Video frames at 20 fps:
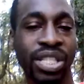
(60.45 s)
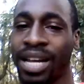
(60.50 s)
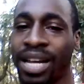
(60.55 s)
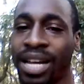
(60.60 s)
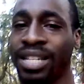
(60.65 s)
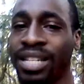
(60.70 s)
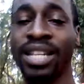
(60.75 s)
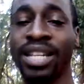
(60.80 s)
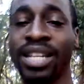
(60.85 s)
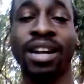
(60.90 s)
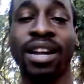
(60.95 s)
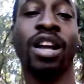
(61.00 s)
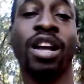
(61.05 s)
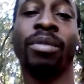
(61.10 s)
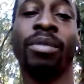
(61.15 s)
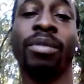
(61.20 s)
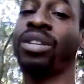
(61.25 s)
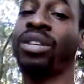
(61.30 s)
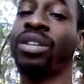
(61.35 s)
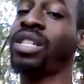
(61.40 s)
that it's not an
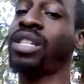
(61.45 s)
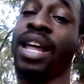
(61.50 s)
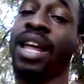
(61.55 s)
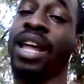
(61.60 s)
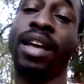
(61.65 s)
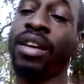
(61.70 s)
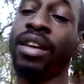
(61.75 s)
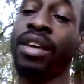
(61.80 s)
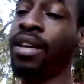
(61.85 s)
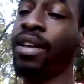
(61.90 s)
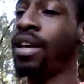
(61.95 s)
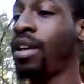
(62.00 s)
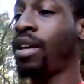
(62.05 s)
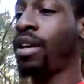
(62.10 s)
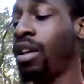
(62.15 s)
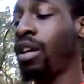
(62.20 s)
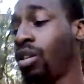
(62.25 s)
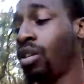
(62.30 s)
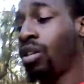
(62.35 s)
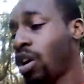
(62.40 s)
argument. You can say that.
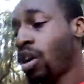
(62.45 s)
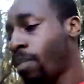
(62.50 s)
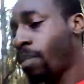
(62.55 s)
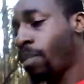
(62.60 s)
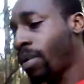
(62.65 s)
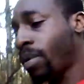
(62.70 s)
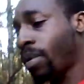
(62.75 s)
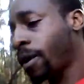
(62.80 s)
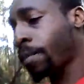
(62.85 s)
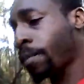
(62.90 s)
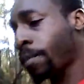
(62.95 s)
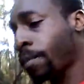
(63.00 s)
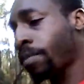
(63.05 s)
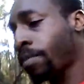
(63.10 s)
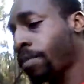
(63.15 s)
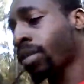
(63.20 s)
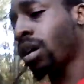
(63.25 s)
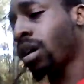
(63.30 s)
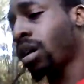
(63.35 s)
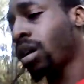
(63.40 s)
But
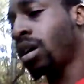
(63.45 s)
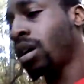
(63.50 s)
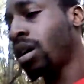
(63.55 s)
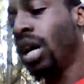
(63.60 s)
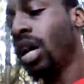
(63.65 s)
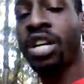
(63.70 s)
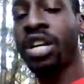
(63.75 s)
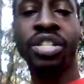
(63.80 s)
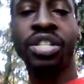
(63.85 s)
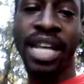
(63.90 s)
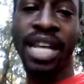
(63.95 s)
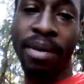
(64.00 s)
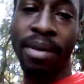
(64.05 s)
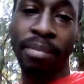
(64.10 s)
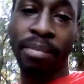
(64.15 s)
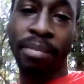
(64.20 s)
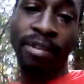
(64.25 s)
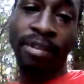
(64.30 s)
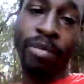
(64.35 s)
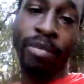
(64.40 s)
understand me
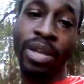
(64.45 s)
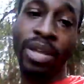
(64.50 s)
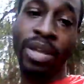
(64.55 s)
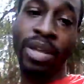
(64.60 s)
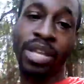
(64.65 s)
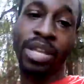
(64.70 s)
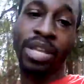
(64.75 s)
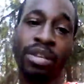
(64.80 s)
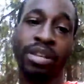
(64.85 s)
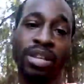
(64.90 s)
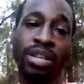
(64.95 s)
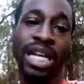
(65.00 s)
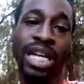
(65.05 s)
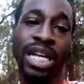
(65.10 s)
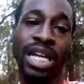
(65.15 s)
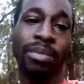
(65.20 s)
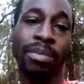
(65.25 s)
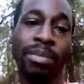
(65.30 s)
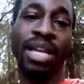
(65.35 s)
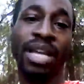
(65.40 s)
for me. You know what I'm
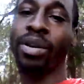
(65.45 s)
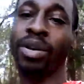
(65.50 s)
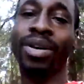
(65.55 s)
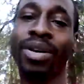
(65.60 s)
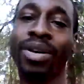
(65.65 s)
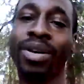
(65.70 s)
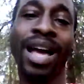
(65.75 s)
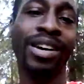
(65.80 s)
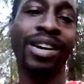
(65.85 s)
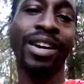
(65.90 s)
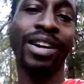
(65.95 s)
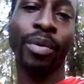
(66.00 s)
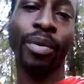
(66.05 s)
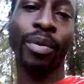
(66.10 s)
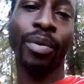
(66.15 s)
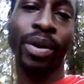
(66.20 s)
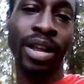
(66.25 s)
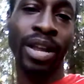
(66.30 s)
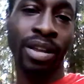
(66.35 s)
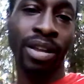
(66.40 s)
saying? We don't got to agree,
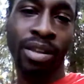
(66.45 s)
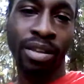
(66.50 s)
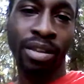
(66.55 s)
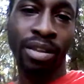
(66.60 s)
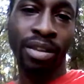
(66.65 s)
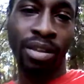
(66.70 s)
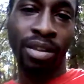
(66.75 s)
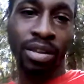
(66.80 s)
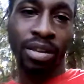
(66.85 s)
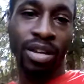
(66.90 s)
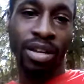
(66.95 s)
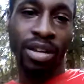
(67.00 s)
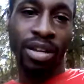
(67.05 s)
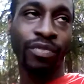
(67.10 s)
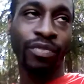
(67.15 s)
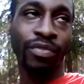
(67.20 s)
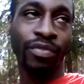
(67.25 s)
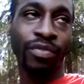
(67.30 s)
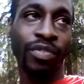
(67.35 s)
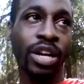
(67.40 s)
because if we
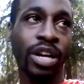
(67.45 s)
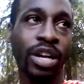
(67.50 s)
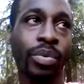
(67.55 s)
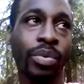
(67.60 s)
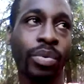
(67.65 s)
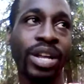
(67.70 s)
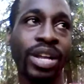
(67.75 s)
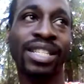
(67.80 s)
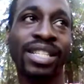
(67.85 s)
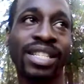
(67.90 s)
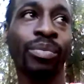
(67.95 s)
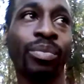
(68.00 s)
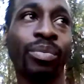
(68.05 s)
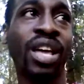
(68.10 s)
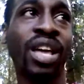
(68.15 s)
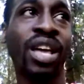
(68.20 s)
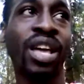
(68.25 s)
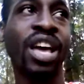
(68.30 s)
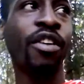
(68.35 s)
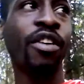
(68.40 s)
agree, if
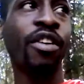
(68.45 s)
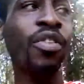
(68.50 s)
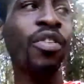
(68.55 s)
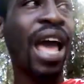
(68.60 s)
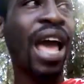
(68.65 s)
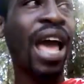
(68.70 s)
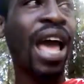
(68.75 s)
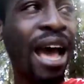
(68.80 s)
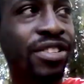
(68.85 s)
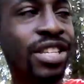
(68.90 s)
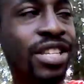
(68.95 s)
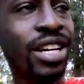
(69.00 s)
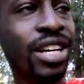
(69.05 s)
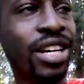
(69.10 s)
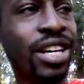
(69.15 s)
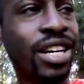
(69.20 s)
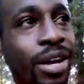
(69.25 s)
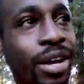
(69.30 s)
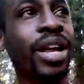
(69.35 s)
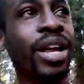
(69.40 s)
we have to
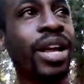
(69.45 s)
agree